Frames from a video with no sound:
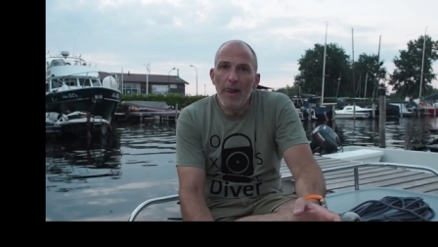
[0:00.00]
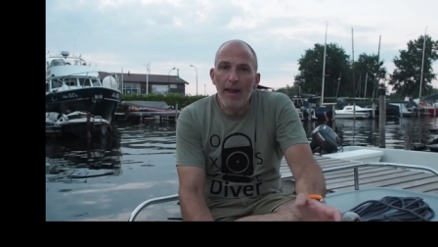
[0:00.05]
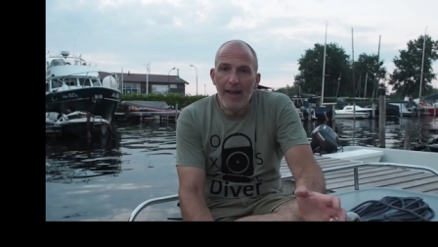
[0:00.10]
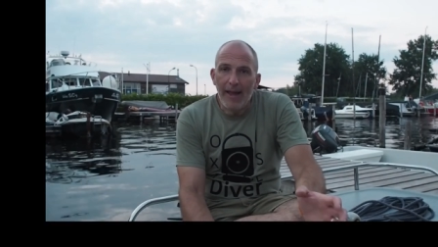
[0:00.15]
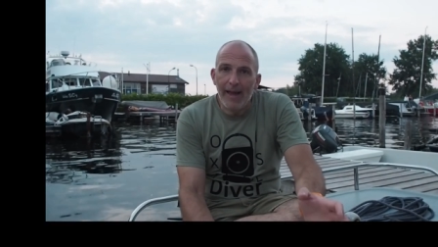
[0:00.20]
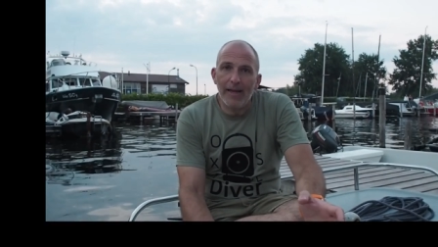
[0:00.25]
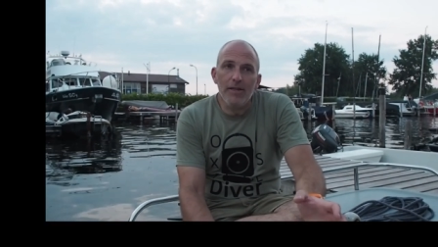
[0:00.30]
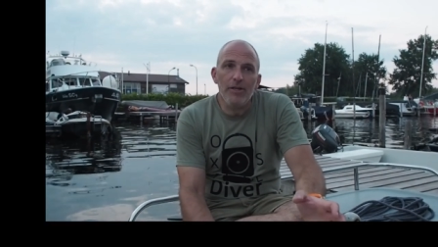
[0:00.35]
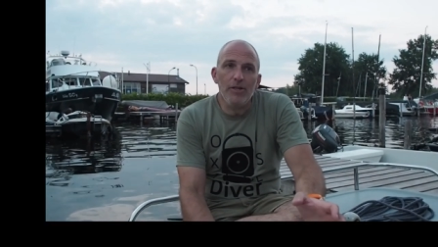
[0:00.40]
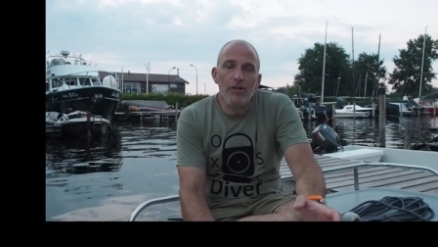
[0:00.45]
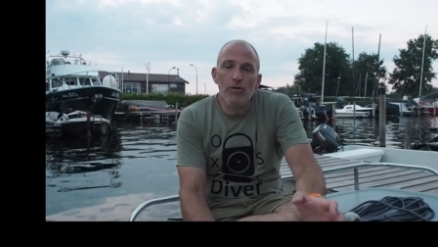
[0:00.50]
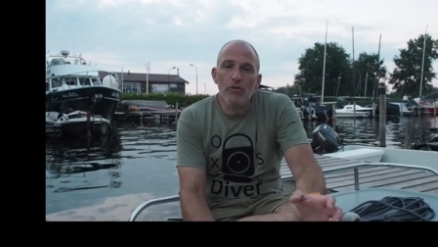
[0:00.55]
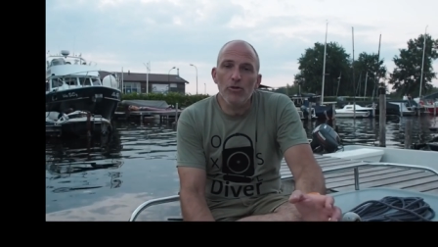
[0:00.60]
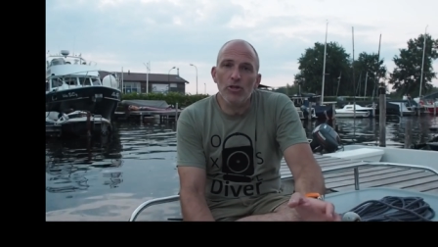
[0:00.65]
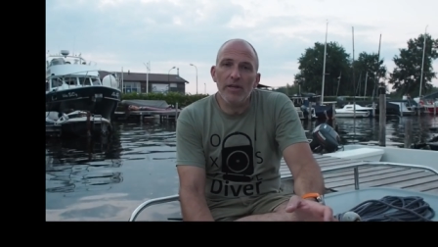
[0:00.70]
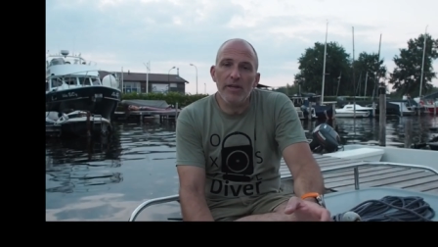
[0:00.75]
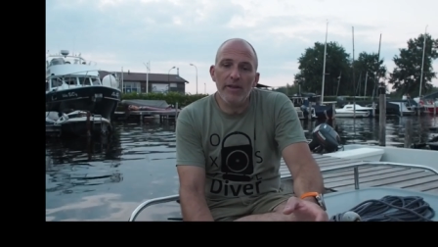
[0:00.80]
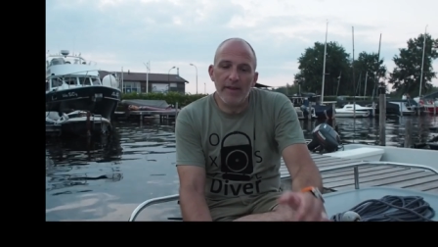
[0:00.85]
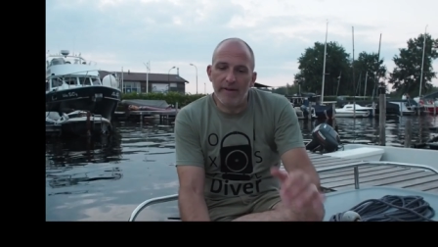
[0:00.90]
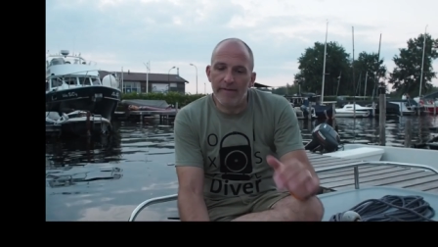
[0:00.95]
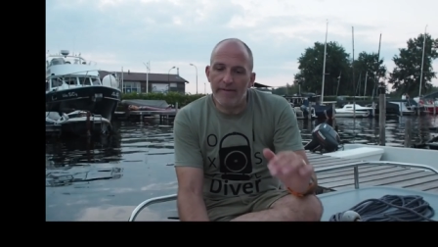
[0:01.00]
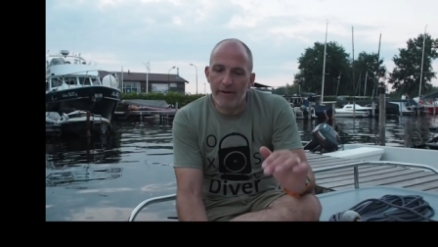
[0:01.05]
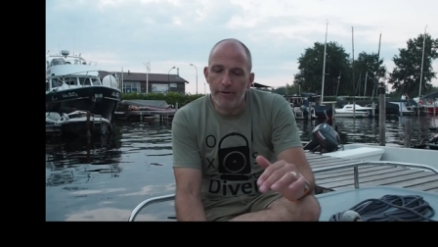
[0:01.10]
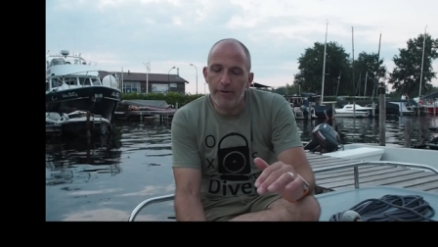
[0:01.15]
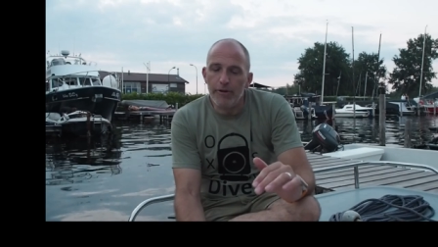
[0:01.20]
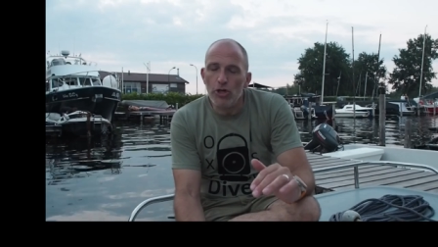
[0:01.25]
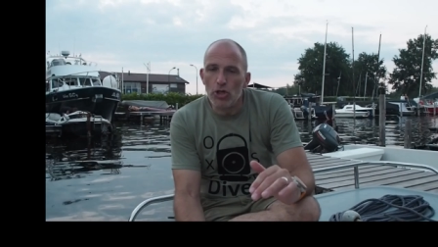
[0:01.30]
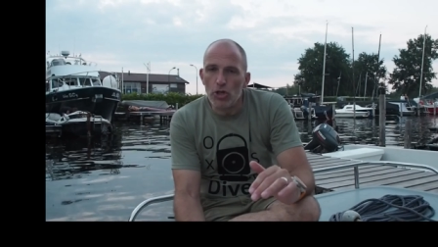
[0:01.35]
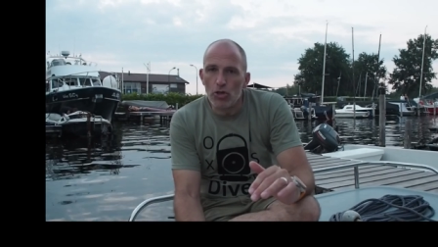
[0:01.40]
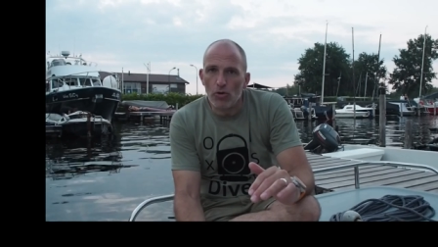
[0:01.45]
and usually they're
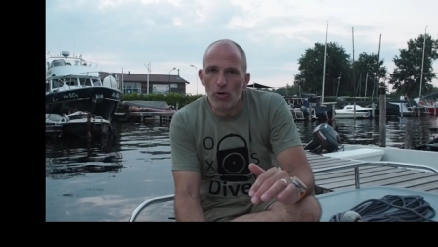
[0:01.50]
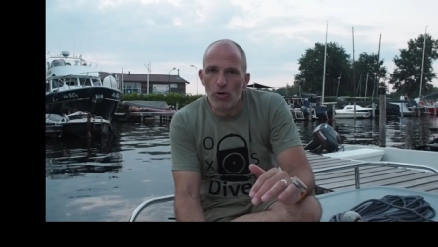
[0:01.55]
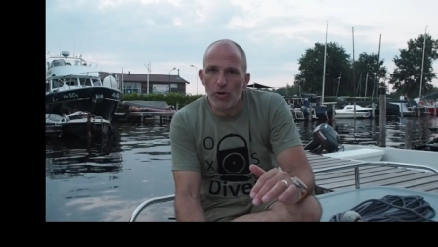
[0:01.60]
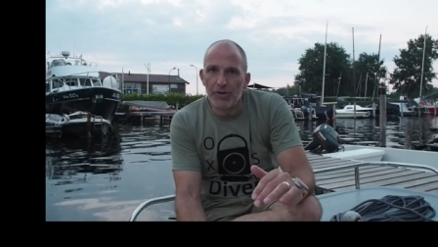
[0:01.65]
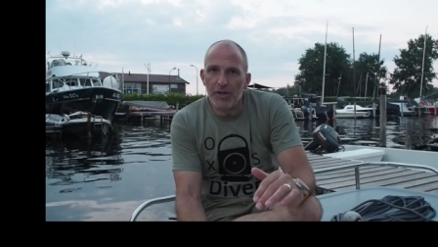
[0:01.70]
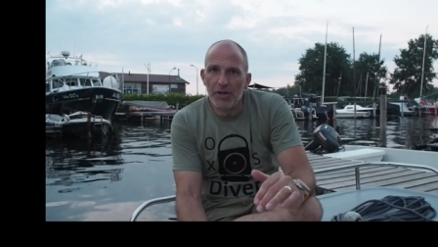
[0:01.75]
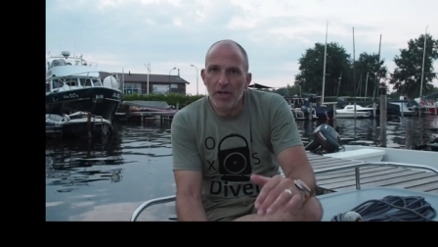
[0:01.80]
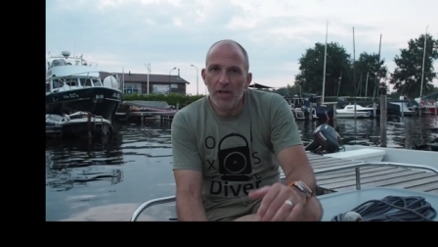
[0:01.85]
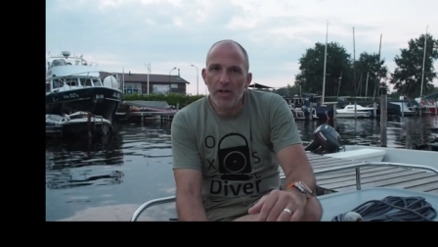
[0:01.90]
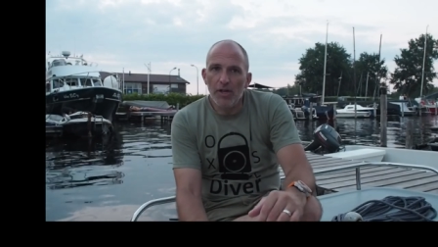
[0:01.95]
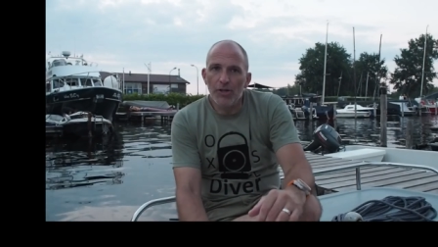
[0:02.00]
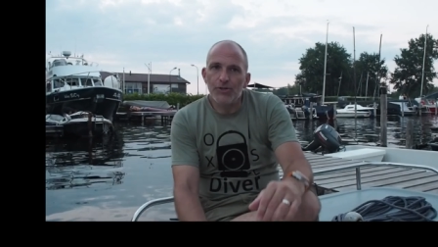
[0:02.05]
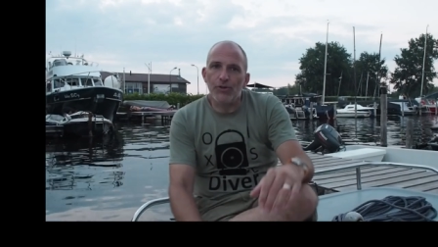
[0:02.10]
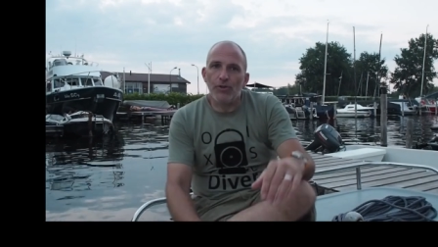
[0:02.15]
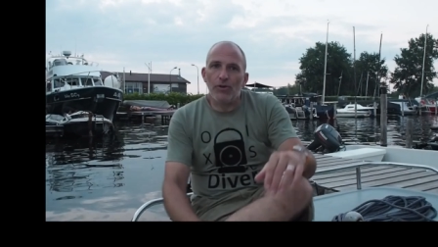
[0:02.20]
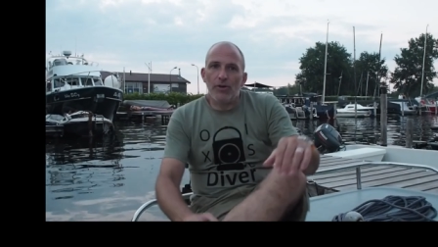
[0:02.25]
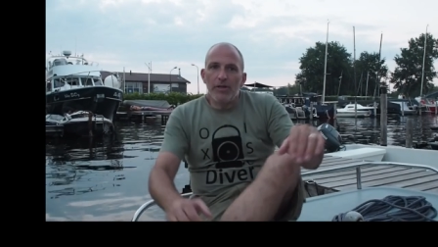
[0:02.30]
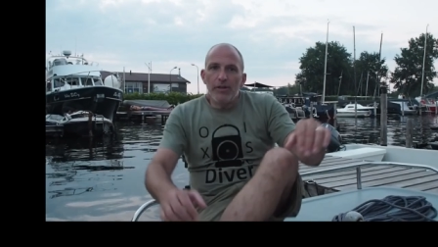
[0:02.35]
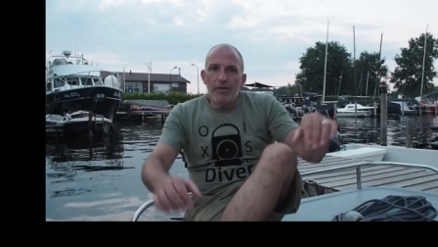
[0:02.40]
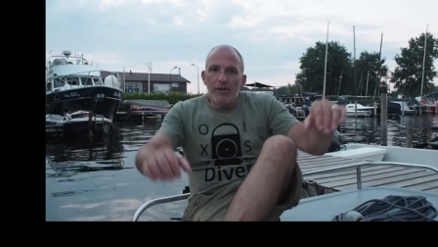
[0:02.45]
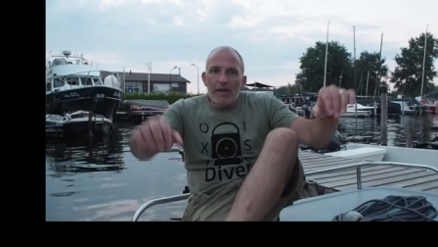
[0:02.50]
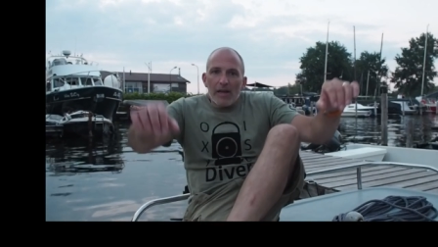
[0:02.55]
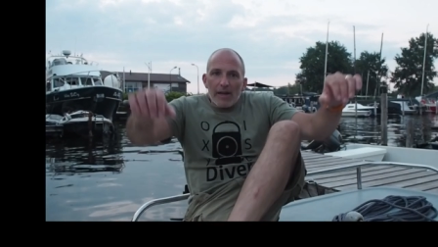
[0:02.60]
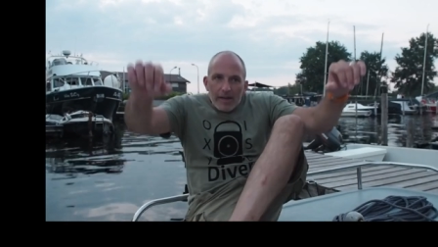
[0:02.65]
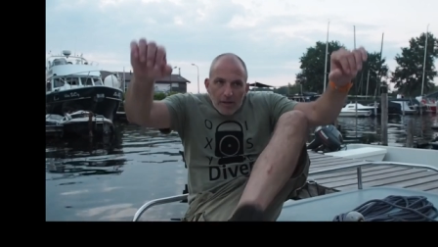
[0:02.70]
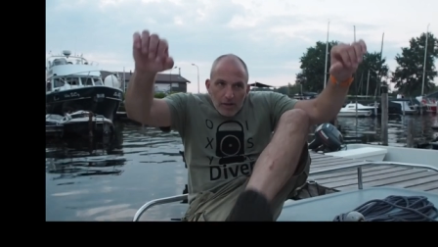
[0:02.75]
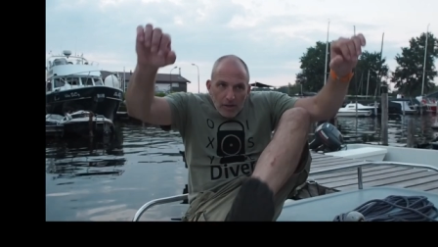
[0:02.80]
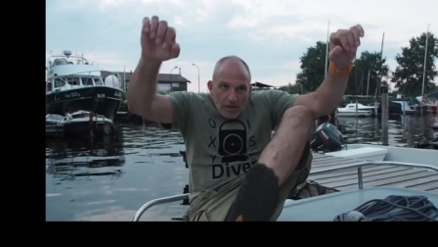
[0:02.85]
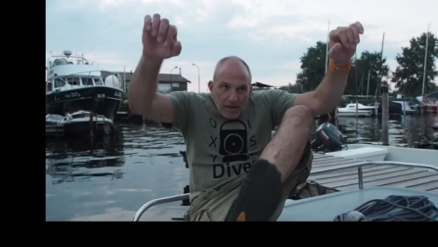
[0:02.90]
very short so you're like